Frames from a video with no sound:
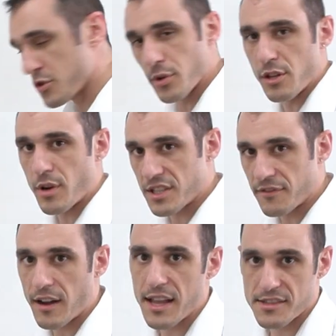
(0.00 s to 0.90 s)
is really what
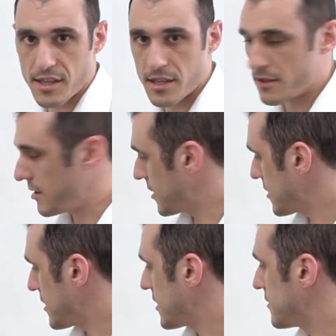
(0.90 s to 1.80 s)
defines the, the,
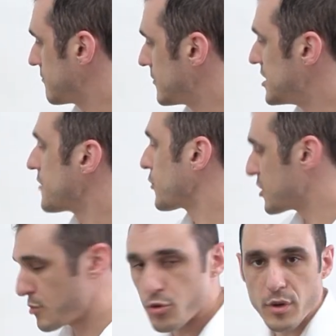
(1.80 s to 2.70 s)
uh, the
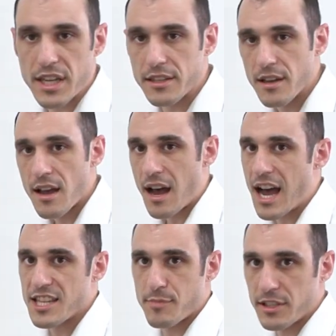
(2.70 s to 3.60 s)
difference between
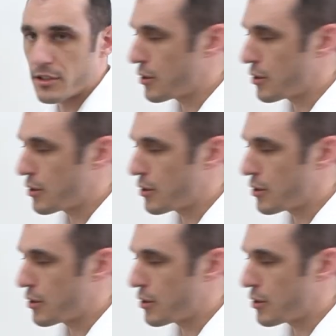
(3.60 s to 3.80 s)
high speed and